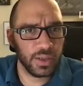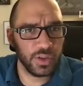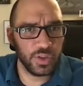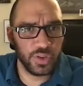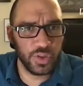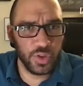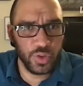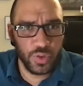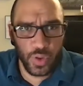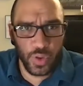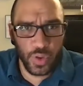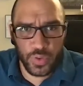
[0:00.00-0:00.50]

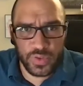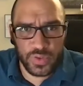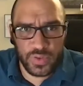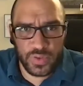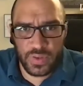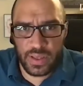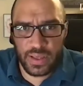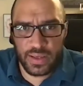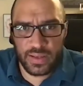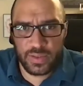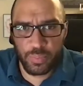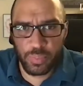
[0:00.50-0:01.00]
Do those
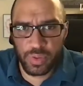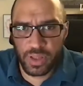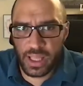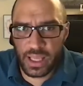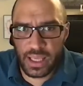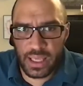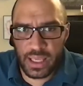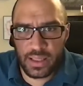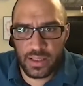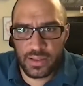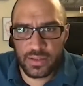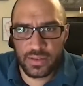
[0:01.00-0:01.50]
things
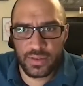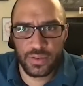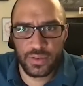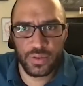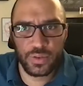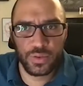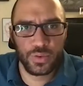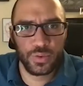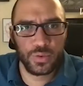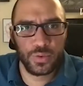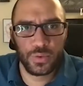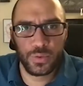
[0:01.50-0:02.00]
play
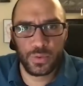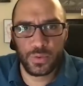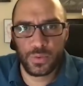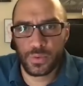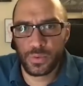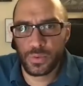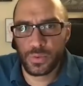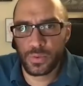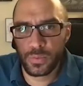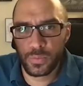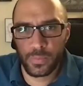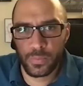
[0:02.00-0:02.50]

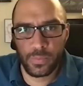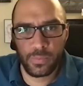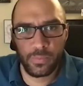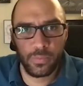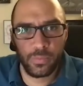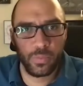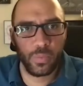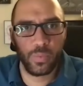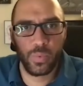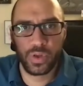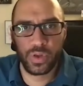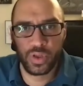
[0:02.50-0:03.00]
into
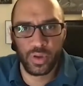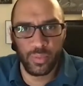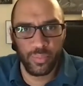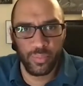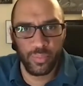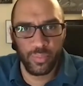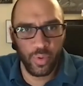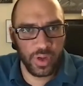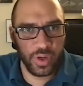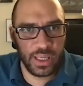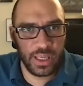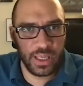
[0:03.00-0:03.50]
when you're
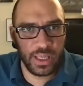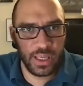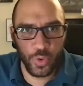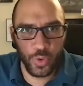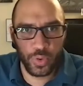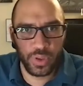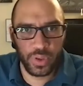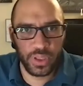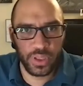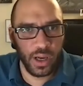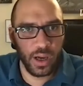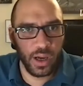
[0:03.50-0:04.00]
boarding
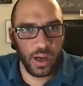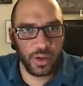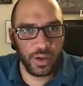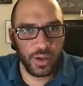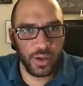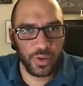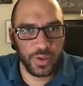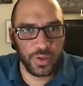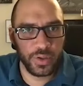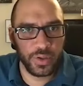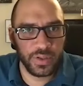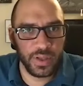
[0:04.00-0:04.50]
early on,
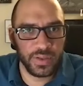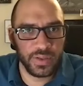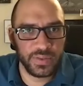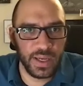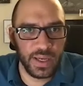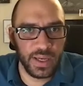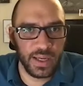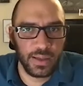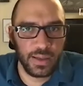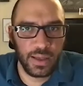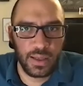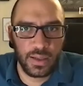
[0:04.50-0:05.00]
or does
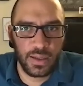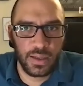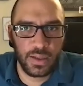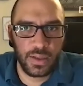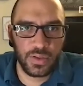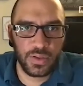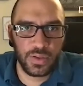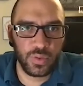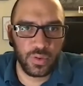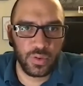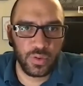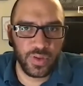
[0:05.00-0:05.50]
that
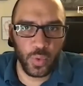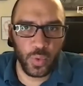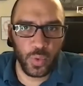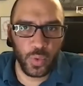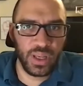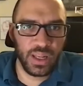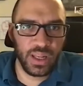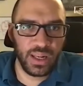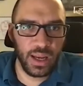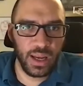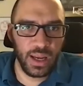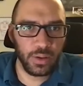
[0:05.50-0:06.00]
sort of get
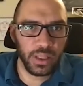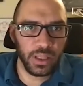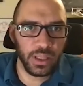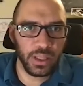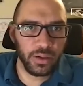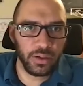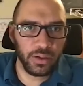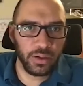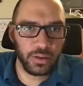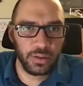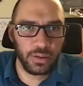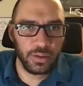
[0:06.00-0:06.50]
weeded out
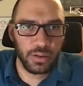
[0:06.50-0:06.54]
later?